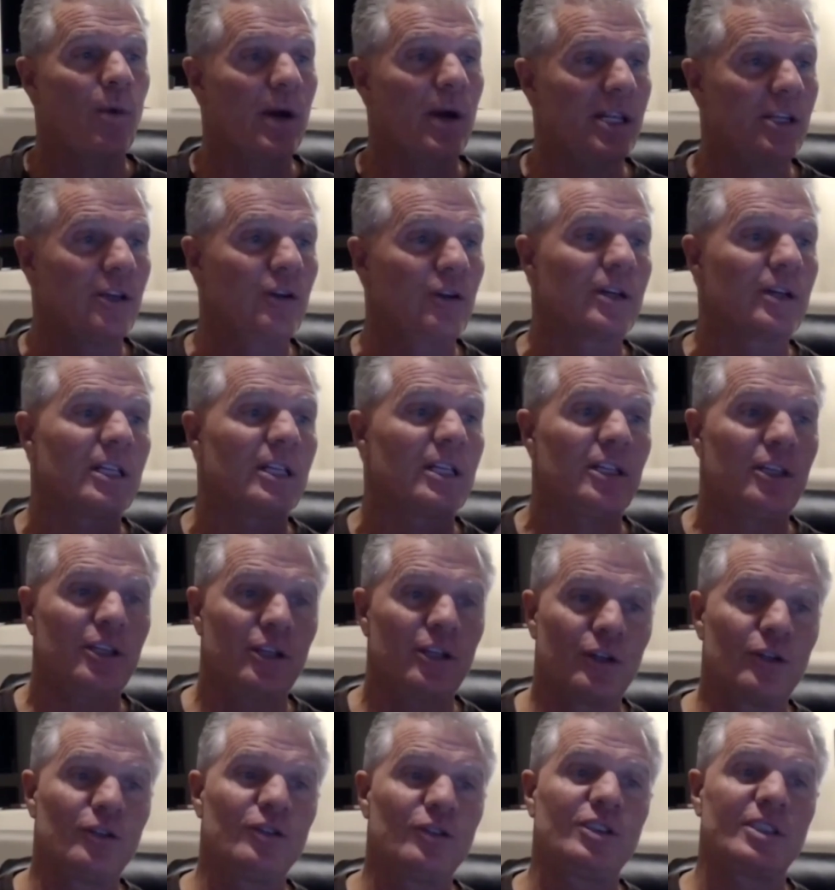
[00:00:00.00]
when you can
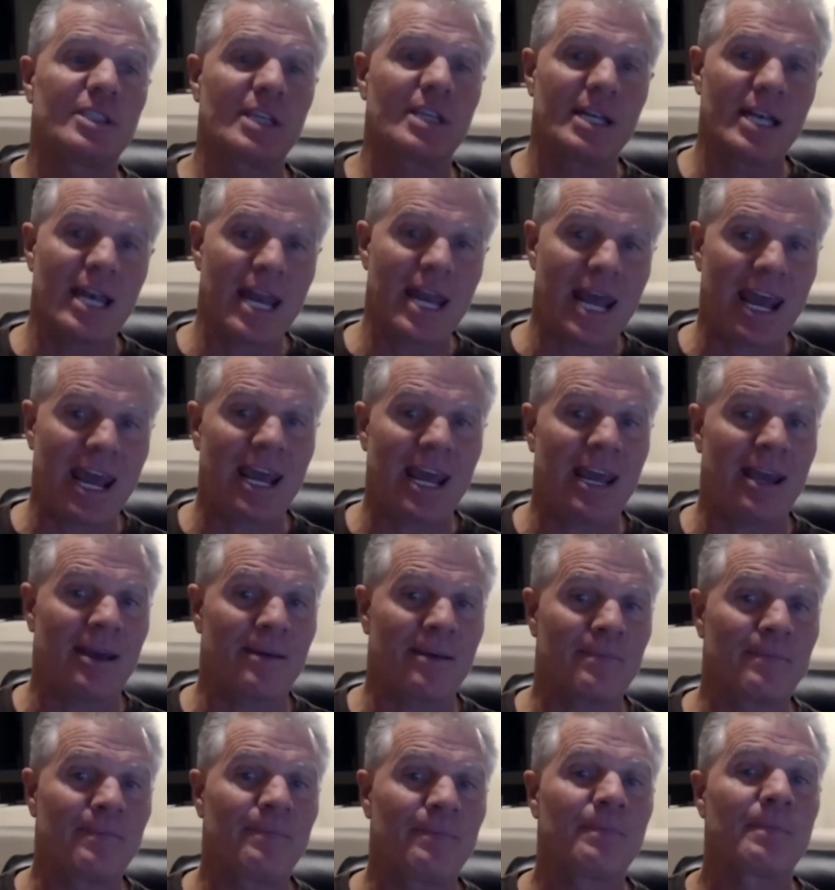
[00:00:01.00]
use the
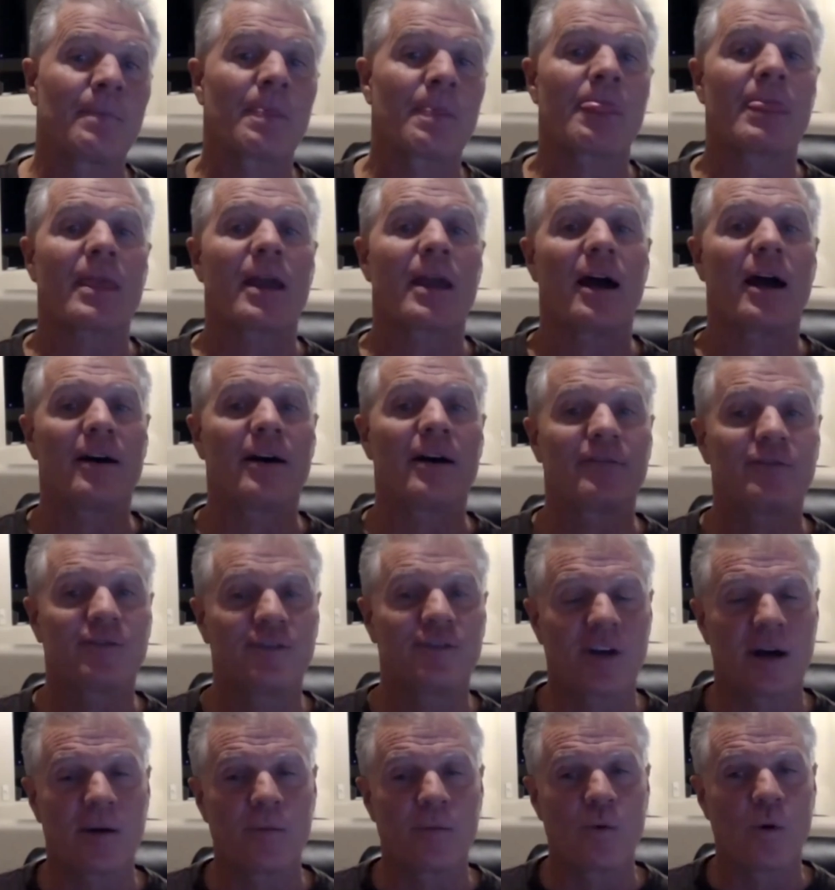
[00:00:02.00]
name of
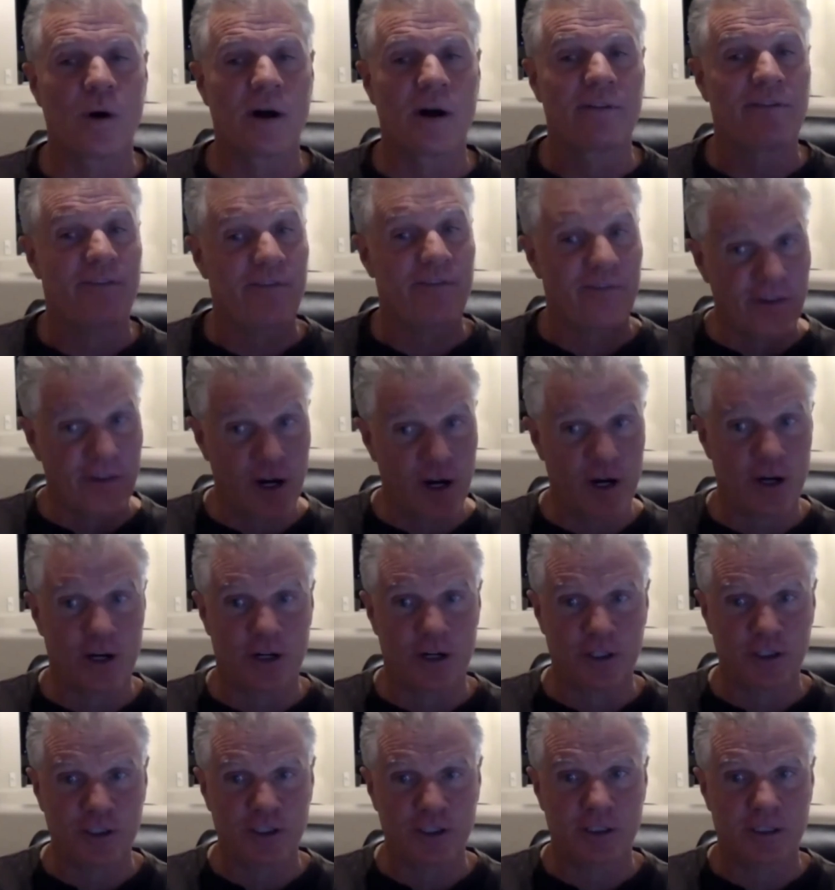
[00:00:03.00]
someone
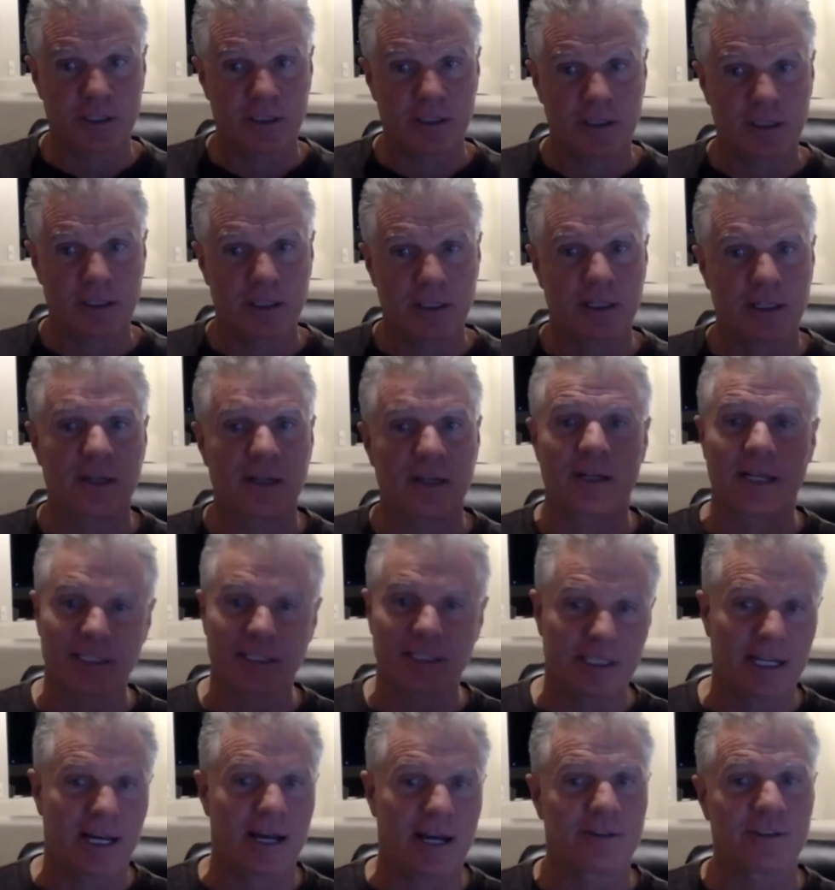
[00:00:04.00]
first,
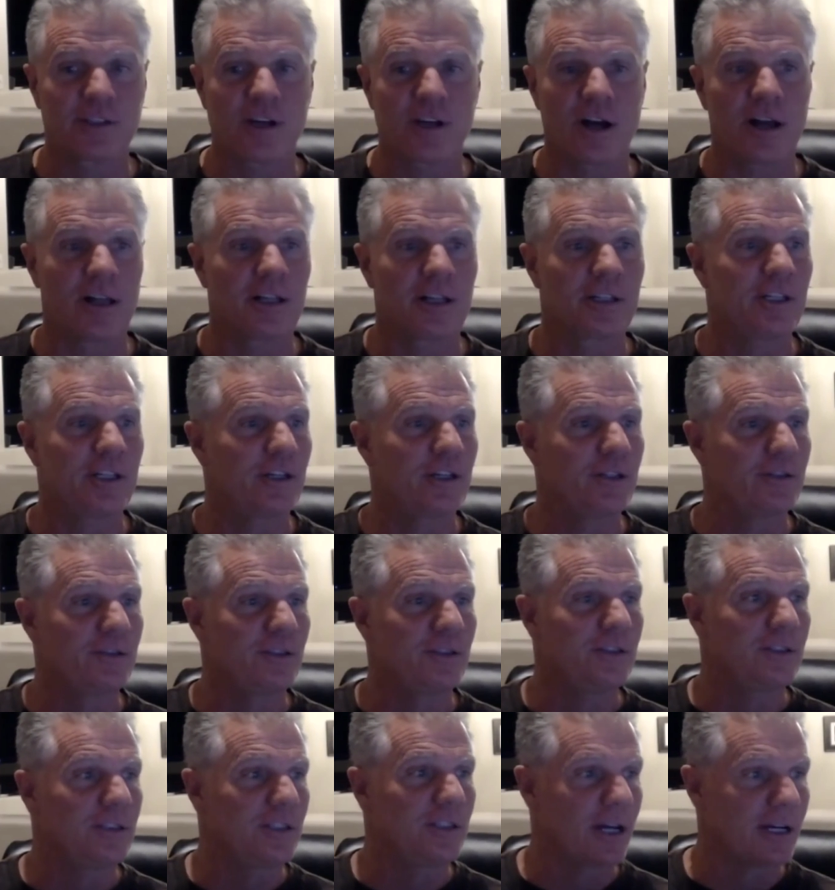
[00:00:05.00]
let's say I was calling you
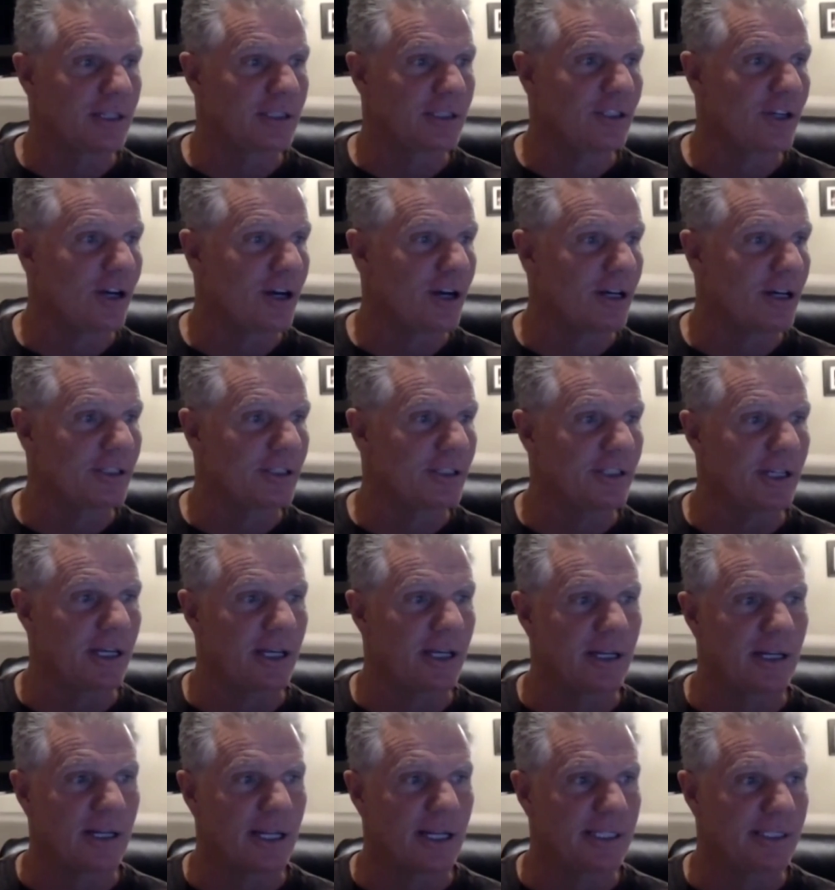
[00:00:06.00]
John Charles,
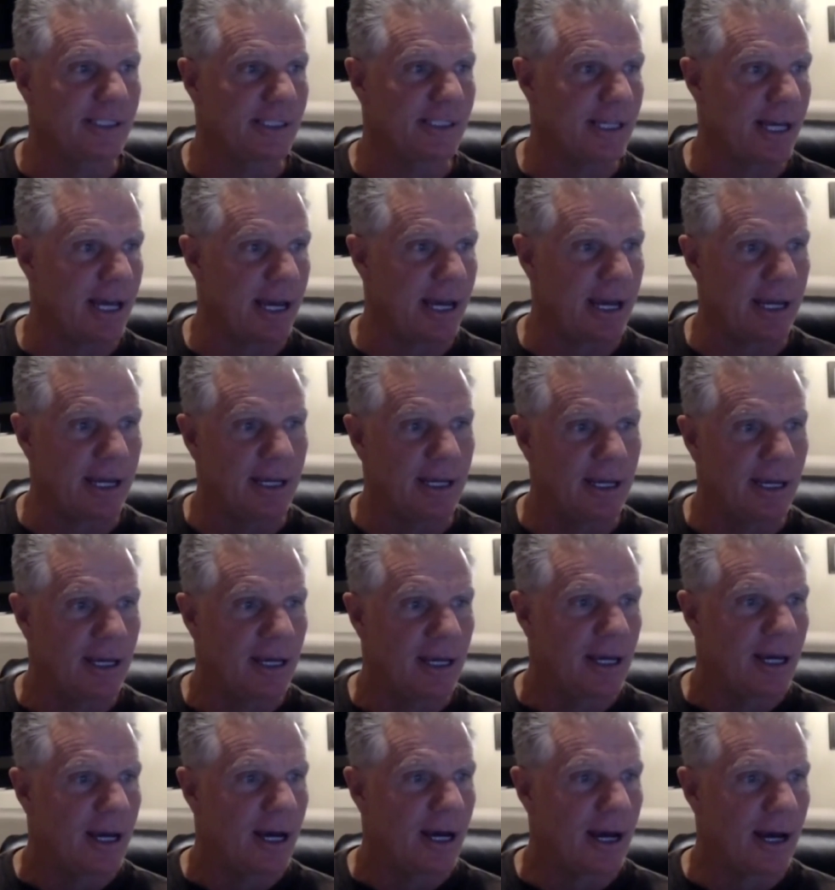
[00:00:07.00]
and
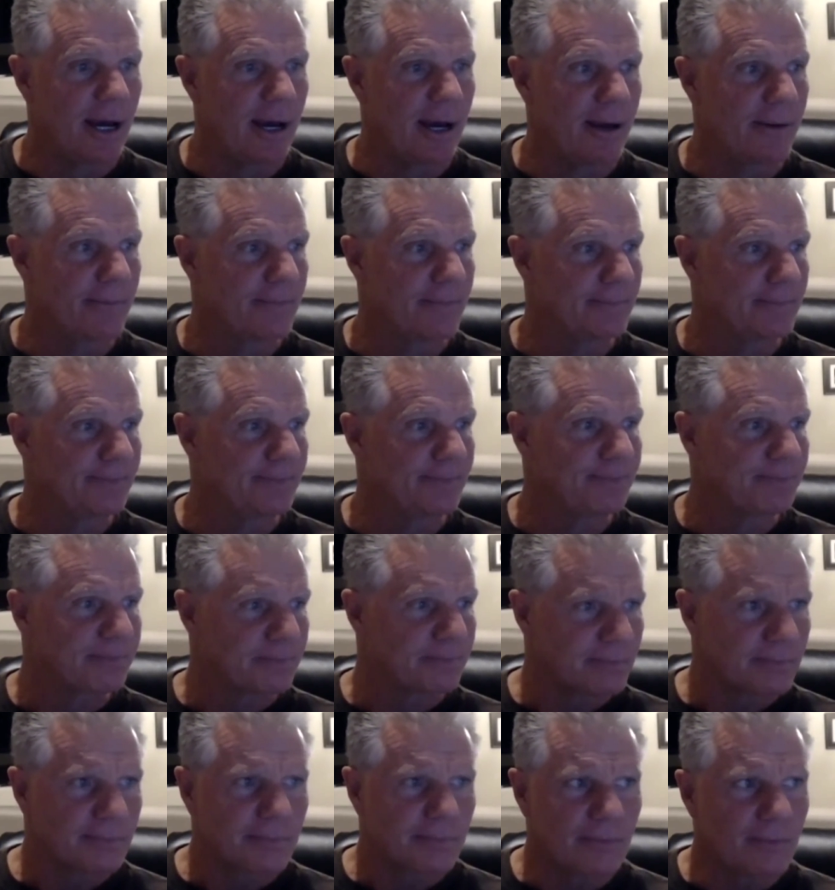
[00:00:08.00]
um,
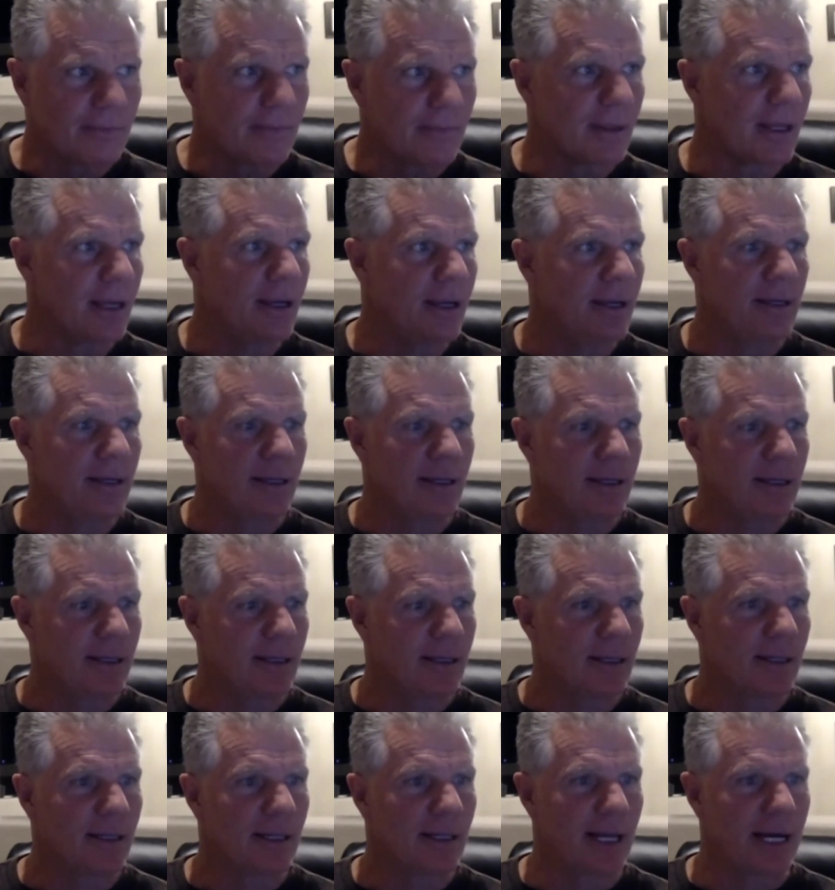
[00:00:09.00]

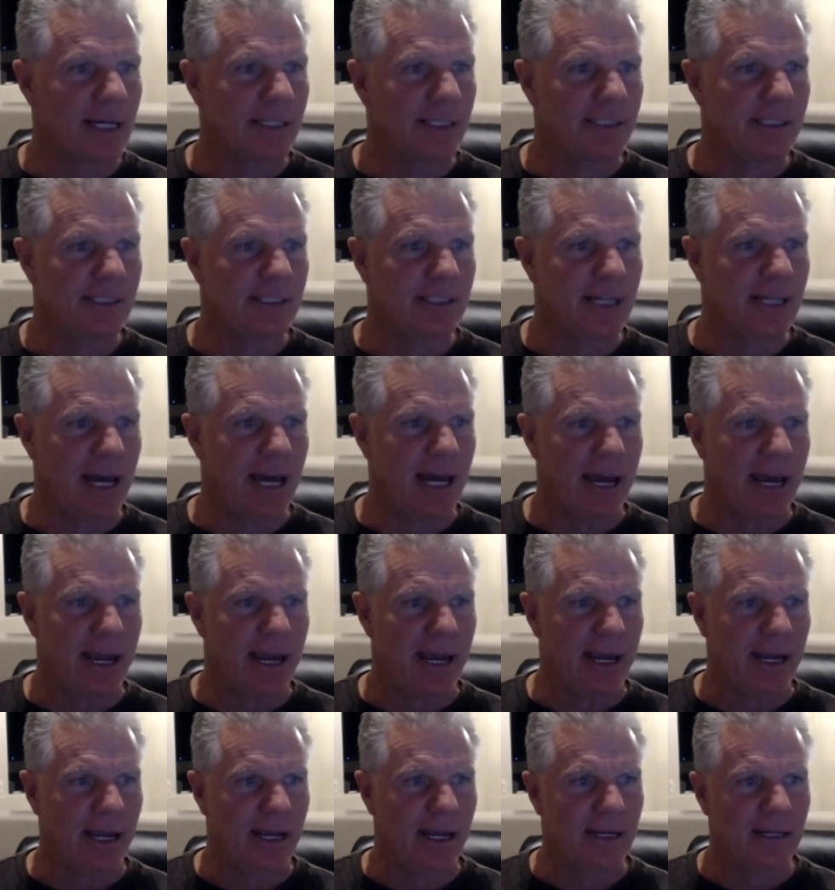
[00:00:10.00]
let's
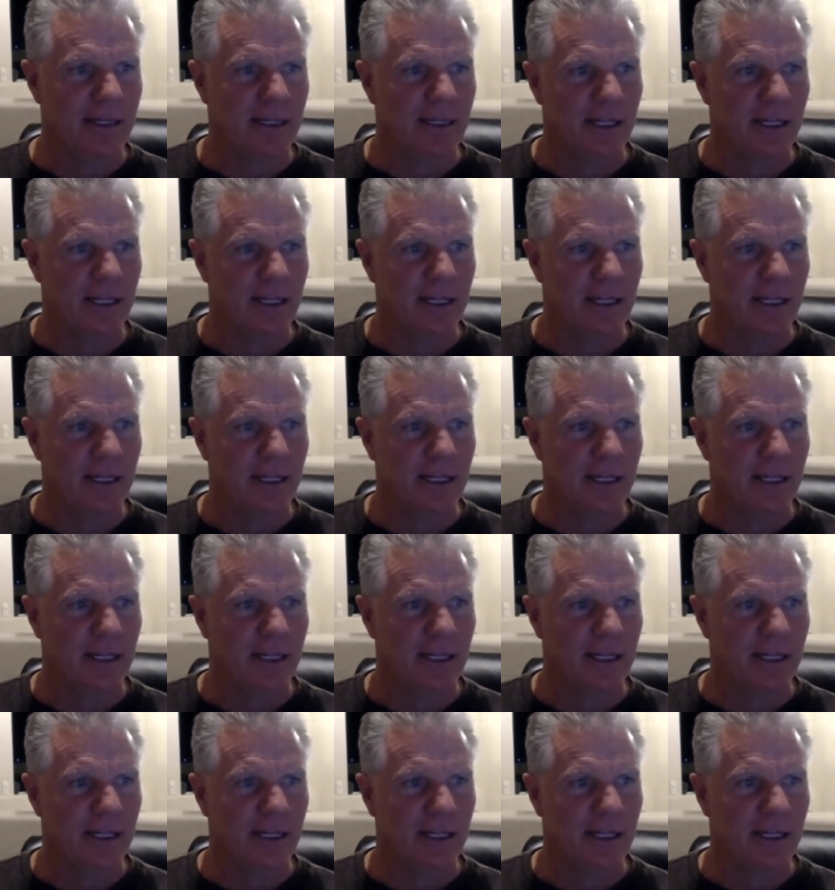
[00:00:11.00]
say,